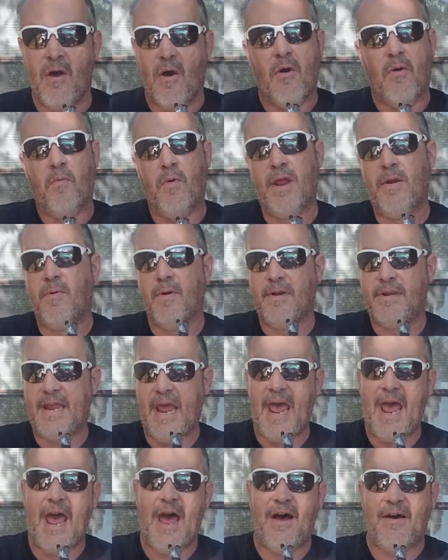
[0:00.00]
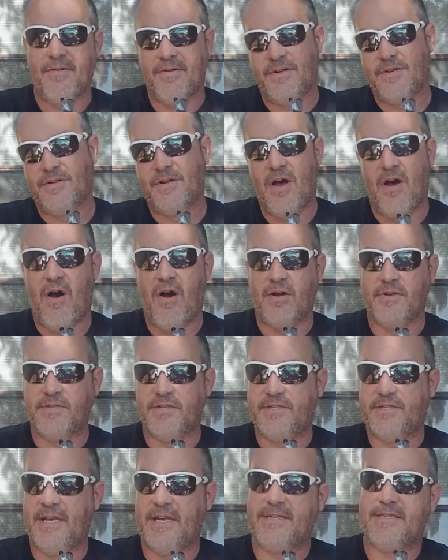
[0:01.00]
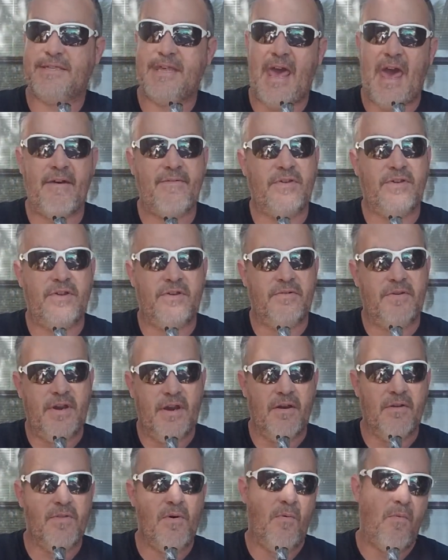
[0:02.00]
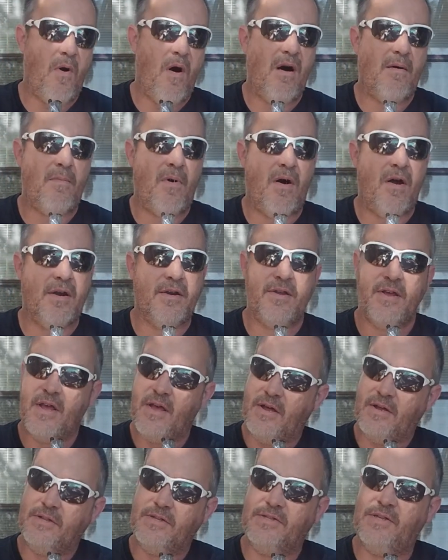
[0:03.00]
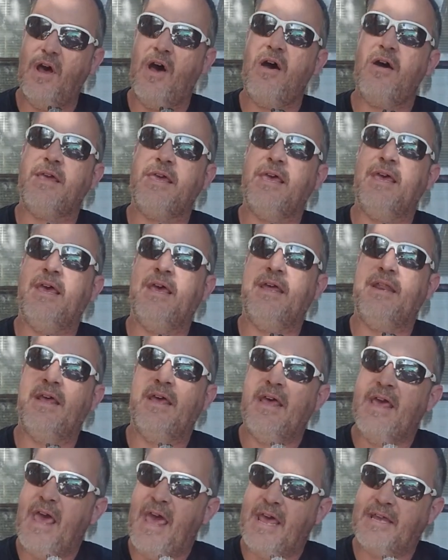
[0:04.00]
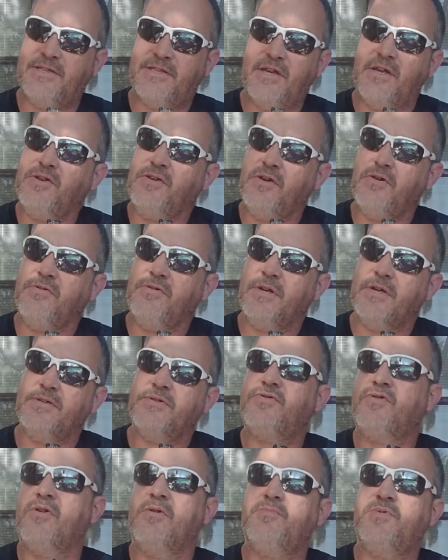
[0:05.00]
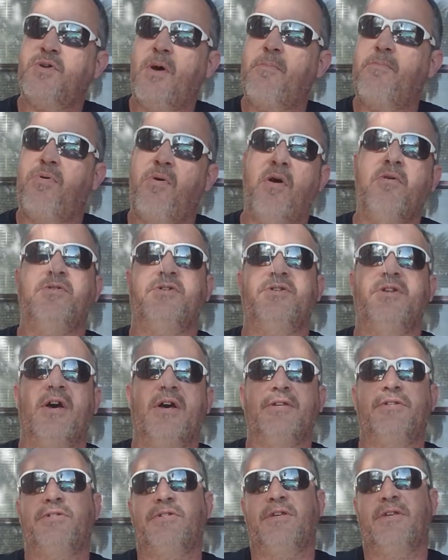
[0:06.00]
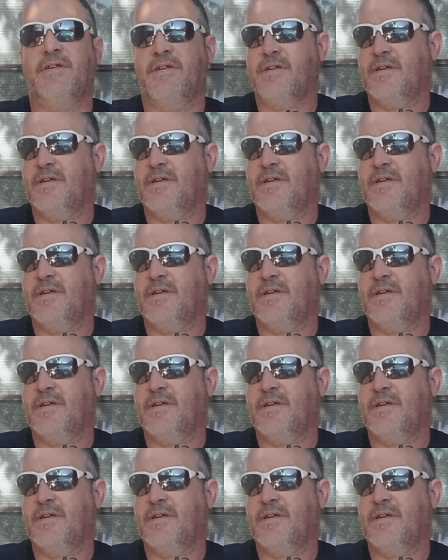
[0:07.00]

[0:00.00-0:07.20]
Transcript: We were down on 6th Avenue near the Walmart, dug in as the Union troops approached us.